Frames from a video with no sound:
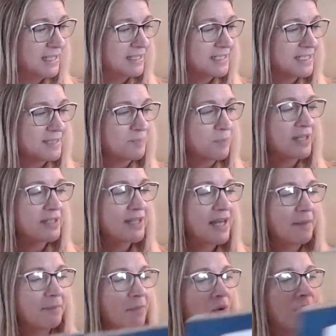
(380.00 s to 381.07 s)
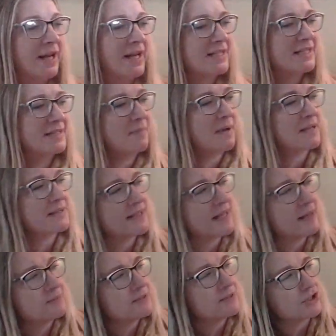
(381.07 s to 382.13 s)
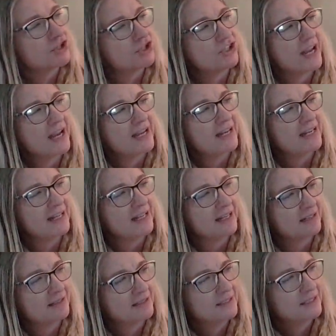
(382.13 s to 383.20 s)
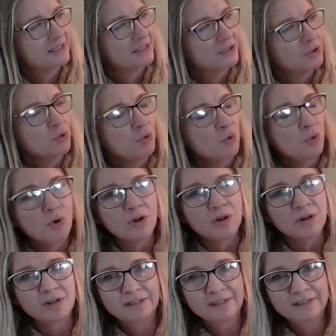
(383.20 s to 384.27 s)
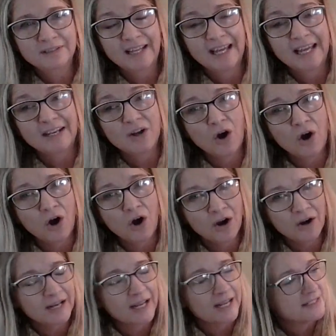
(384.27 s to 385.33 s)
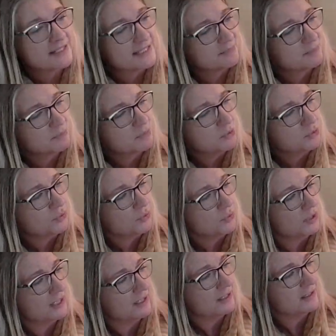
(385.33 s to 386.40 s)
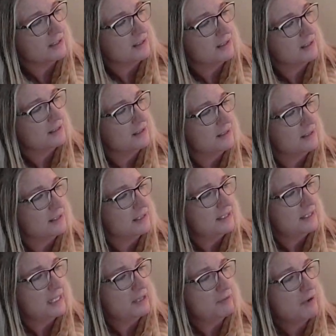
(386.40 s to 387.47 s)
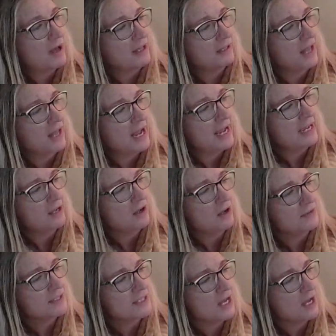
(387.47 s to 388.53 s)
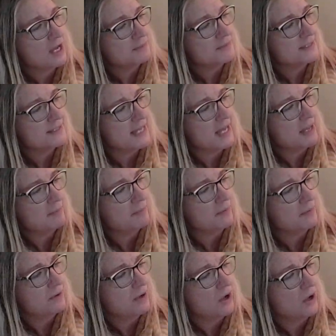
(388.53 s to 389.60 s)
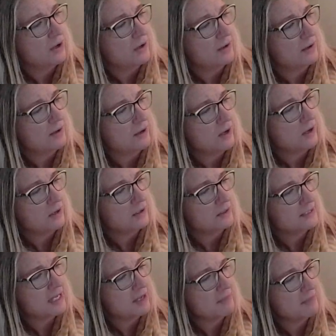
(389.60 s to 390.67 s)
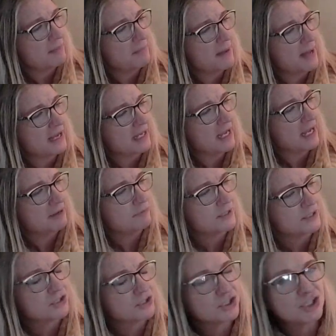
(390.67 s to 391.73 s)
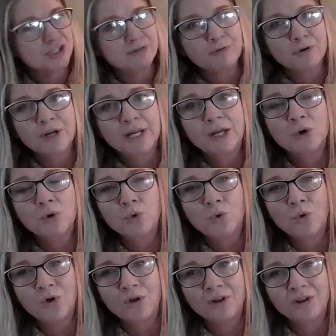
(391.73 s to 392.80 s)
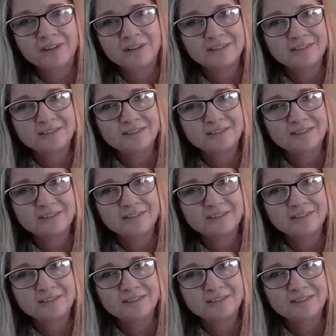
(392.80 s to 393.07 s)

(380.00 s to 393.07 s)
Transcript: Springtime mornings, my steps are shady, cool, and hard and smooth. If I lie on the top step, all down my back I feel shivery cool.